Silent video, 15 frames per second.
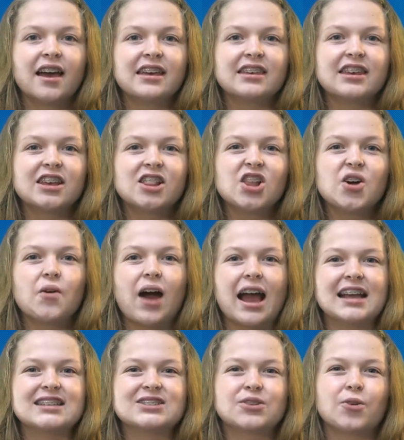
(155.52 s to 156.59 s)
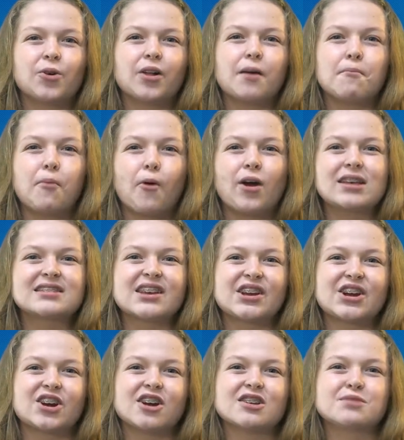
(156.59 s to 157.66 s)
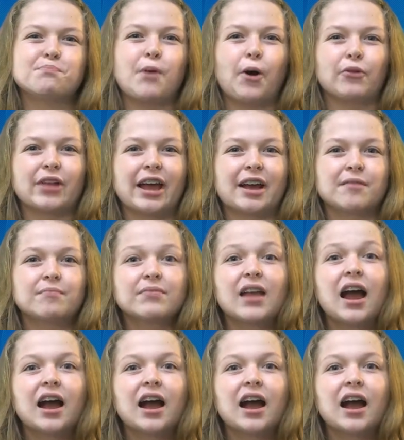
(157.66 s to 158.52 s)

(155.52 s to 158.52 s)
Hilo High School Boys and Girls Bowling.